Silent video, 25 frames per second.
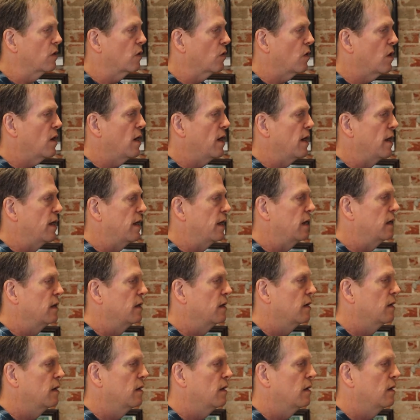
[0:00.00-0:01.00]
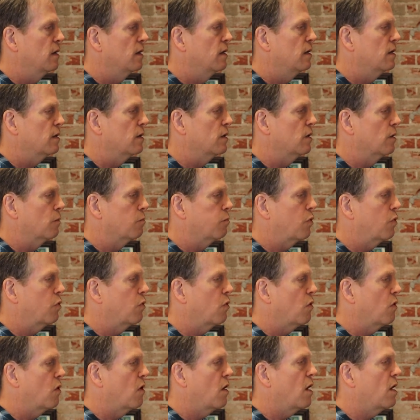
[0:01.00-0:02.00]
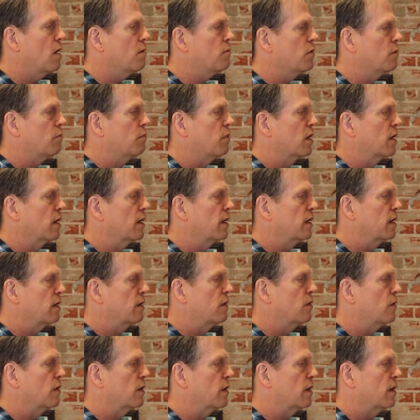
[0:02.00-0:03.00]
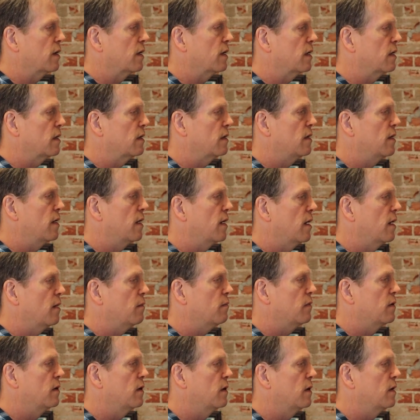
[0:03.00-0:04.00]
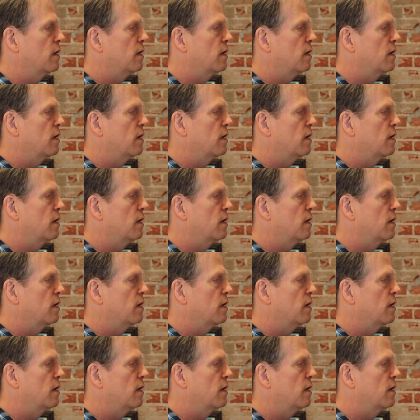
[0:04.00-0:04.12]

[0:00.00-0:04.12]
gray, you're probably going to end up